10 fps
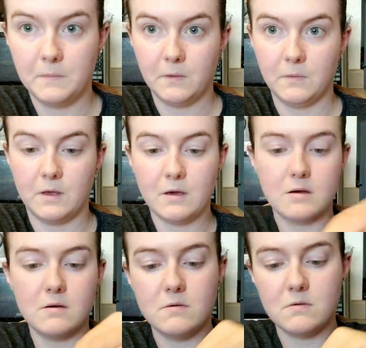we
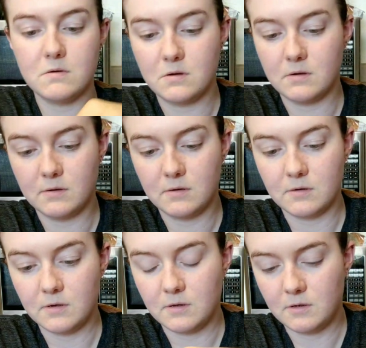go.
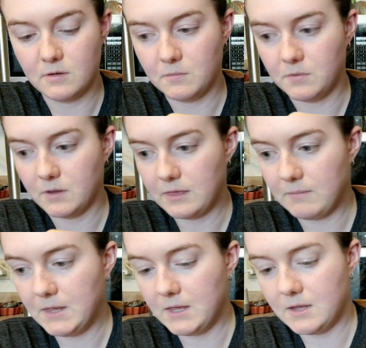Put
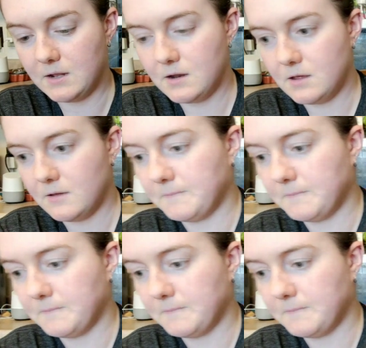them in.